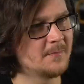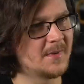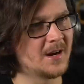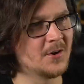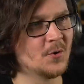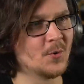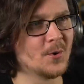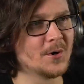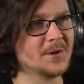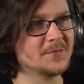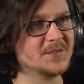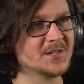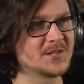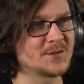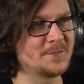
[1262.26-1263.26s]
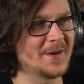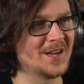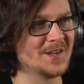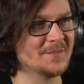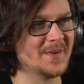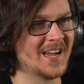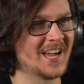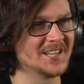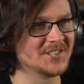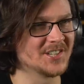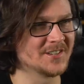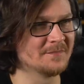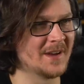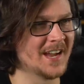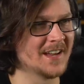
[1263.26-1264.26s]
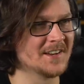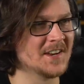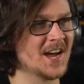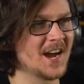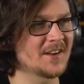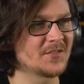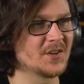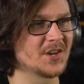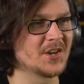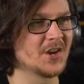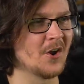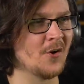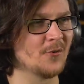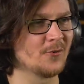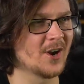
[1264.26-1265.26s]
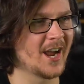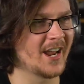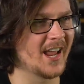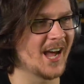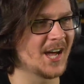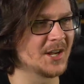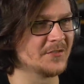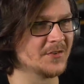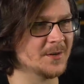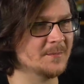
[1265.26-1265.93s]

My horn of dispel magic, man, knocked the goat right out of